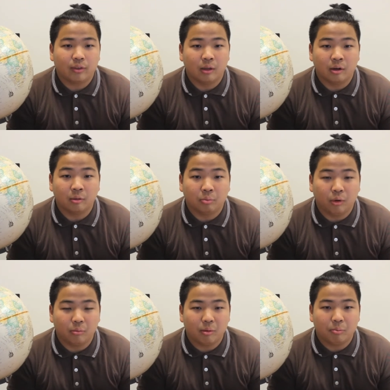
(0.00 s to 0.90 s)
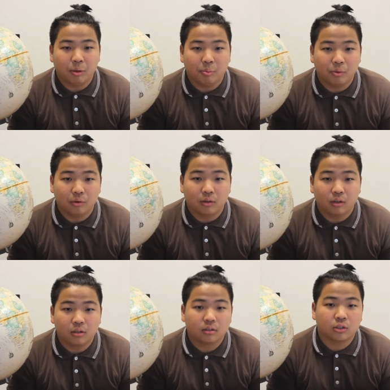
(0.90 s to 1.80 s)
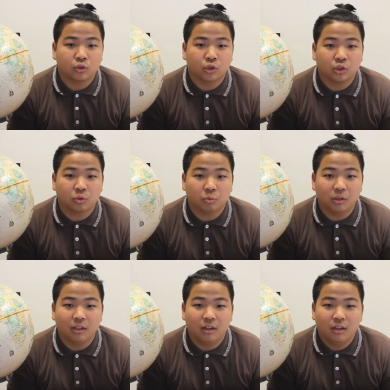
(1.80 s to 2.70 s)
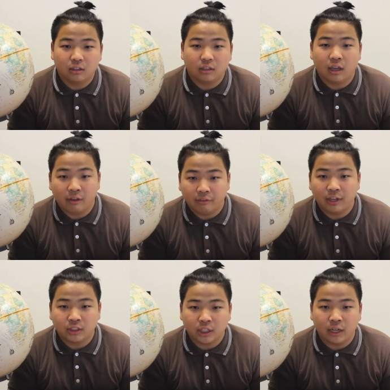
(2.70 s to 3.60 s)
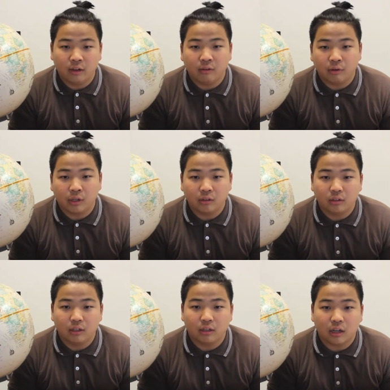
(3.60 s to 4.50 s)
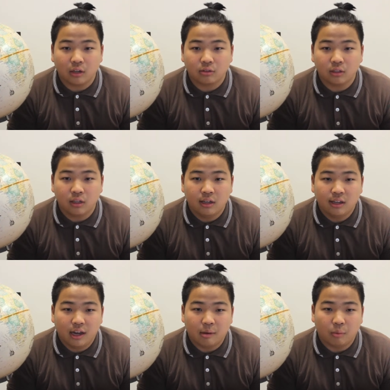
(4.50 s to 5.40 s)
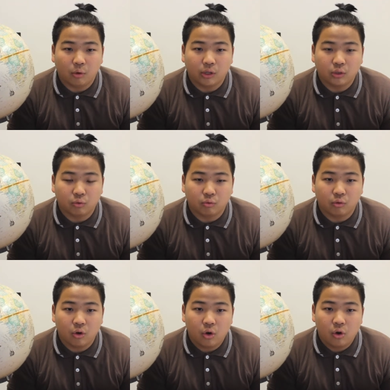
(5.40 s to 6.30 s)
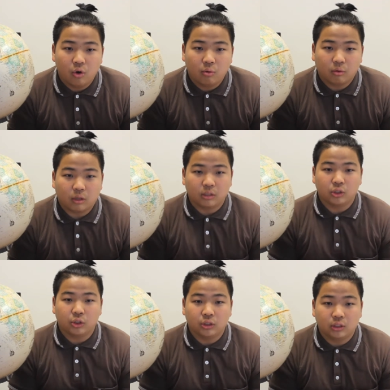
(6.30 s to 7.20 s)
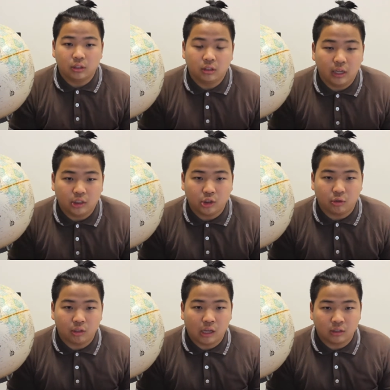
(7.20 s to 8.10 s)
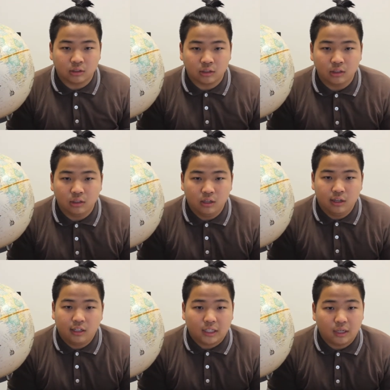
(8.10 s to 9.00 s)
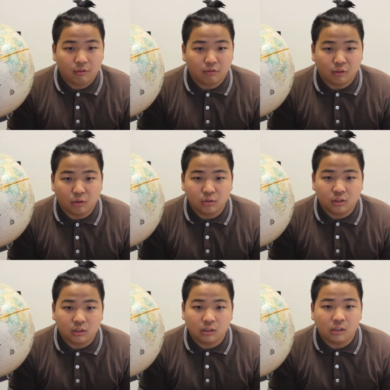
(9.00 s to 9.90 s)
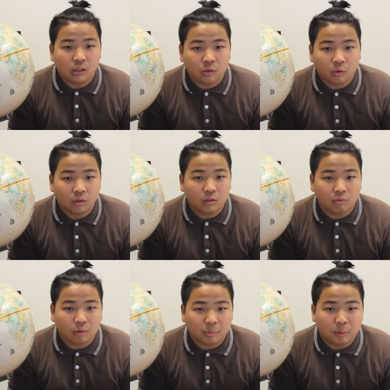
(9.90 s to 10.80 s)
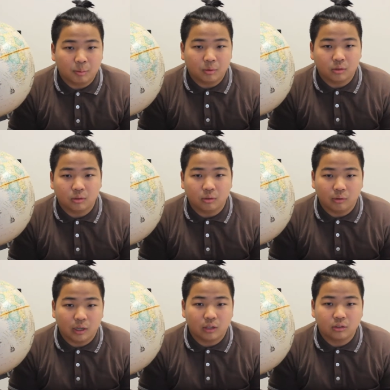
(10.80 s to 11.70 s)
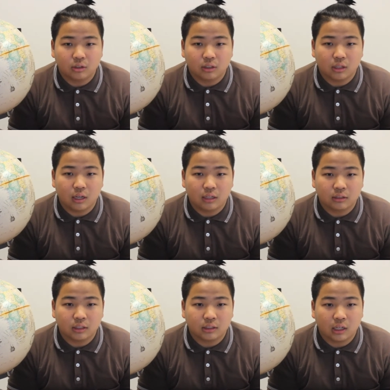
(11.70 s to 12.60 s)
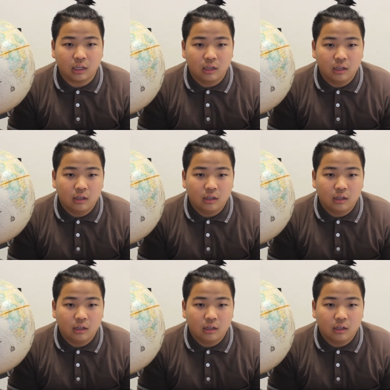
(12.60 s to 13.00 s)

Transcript: unemployment people construction work, the FHA regulated housing and mortgage conditions, the HOLC gave loans in order for people to own houses, and the SSA